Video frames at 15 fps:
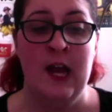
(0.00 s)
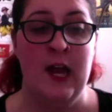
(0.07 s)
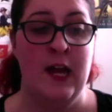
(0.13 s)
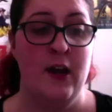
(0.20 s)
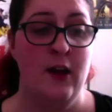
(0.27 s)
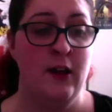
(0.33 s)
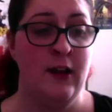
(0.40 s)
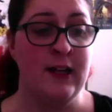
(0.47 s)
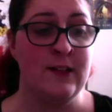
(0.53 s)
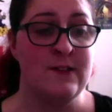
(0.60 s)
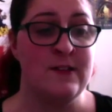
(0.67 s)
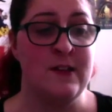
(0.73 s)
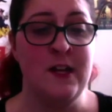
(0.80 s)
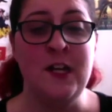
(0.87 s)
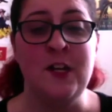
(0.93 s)
And I like
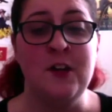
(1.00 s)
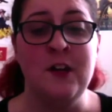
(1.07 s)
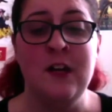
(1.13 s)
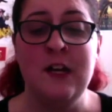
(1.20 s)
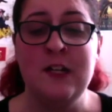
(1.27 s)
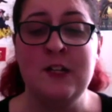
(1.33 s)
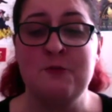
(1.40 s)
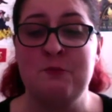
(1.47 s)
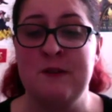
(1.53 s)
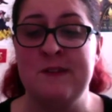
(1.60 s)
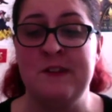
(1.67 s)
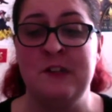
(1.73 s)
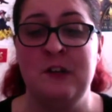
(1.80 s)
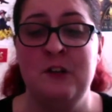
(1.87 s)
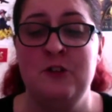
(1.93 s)
seeing her
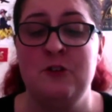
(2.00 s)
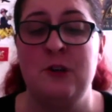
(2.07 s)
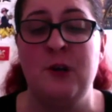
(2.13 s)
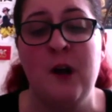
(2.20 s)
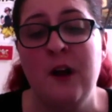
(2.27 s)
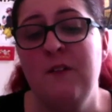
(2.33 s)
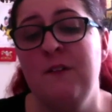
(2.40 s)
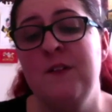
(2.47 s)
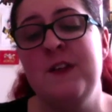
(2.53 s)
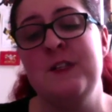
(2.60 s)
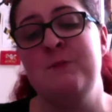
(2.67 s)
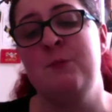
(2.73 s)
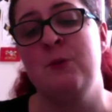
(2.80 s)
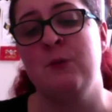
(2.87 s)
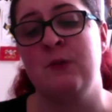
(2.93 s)
expressing her joy over these
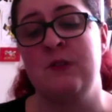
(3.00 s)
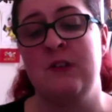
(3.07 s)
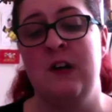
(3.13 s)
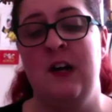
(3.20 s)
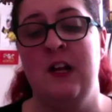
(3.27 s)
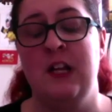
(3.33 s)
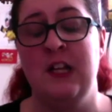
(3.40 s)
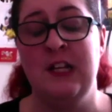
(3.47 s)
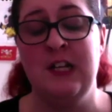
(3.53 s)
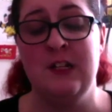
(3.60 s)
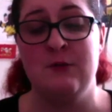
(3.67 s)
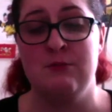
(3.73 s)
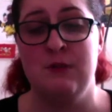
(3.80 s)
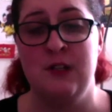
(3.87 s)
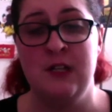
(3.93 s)
books. I think
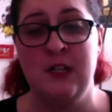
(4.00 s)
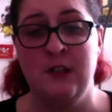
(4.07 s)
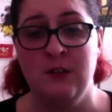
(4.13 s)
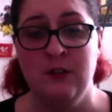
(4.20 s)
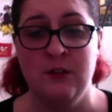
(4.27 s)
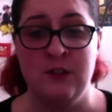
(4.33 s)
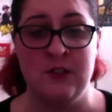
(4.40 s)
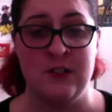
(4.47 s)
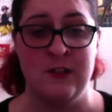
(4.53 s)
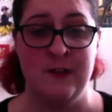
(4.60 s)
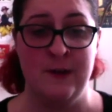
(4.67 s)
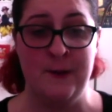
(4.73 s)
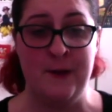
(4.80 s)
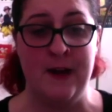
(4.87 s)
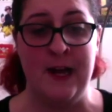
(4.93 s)
it's really good.
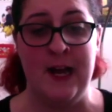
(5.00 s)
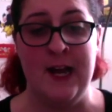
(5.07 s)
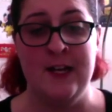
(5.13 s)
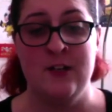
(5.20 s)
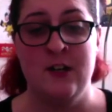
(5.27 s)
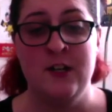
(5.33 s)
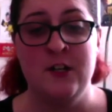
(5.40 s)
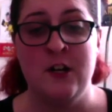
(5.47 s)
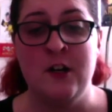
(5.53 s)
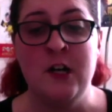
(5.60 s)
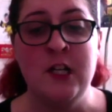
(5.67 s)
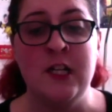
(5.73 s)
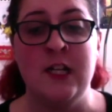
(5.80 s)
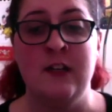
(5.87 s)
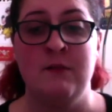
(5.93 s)
And I
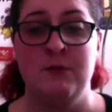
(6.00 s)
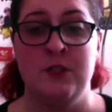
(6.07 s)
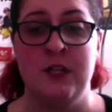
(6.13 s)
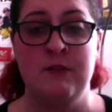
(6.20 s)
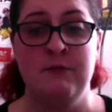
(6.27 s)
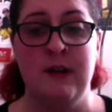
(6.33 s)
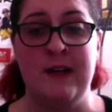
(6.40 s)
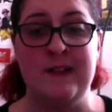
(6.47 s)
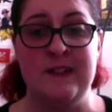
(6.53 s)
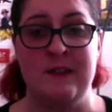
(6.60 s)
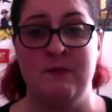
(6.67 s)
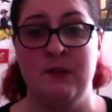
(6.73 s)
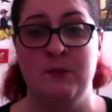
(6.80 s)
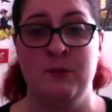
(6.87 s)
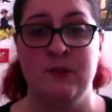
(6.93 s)
know that if she read some
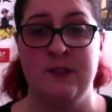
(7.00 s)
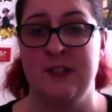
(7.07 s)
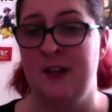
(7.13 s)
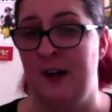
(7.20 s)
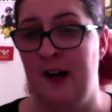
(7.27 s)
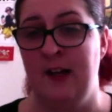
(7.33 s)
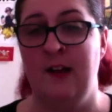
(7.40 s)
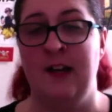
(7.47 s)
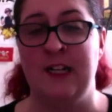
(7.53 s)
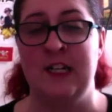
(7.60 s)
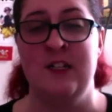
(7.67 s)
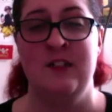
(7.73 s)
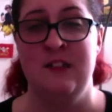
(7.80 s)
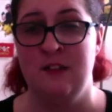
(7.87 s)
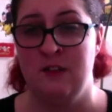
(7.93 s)
of the books that I like
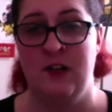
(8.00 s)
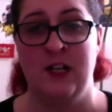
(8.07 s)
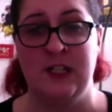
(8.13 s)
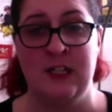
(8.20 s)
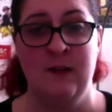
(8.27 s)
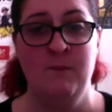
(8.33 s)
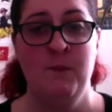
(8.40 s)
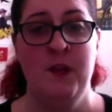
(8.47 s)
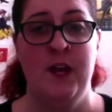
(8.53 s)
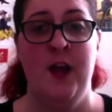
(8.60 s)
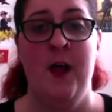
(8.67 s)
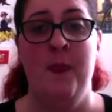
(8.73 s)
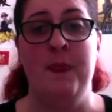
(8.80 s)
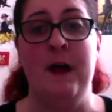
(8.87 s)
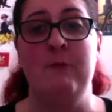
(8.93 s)
and didn't like them,
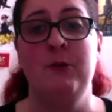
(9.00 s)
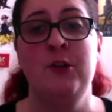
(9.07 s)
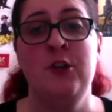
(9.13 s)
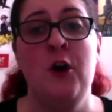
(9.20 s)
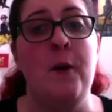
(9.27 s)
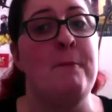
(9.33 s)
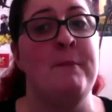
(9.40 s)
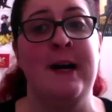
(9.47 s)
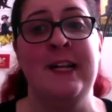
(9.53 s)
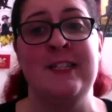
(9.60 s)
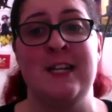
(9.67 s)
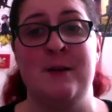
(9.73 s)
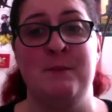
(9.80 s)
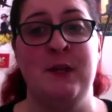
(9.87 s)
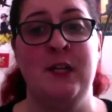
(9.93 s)
that would not
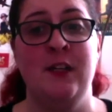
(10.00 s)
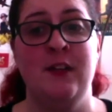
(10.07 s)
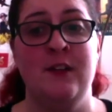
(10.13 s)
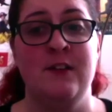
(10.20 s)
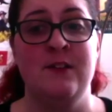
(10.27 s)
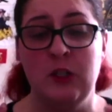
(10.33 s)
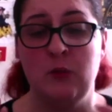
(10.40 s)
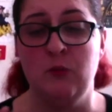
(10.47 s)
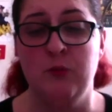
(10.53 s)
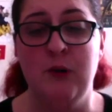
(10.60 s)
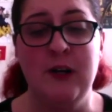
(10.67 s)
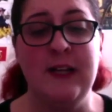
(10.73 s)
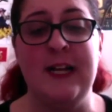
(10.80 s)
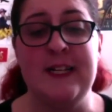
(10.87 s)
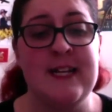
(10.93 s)
matter, because we're
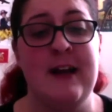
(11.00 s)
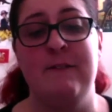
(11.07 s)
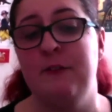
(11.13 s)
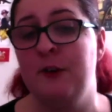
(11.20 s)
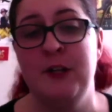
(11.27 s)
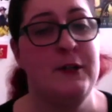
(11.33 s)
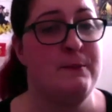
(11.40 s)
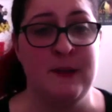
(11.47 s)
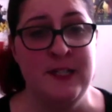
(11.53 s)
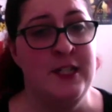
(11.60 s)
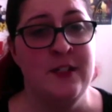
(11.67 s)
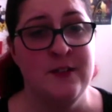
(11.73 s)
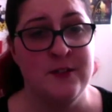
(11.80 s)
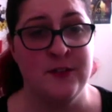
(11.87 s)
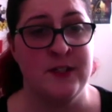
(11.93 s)
allowed to have our own
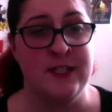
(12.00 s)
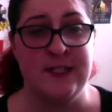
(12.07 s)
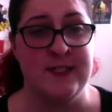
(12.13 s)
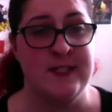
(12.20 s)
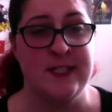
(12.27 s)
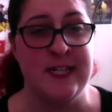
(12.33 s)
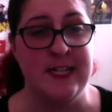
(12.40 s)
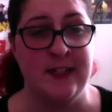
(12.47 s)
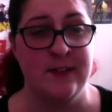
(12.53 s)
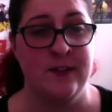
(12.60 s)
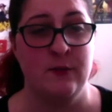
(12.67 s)
opinions on these things.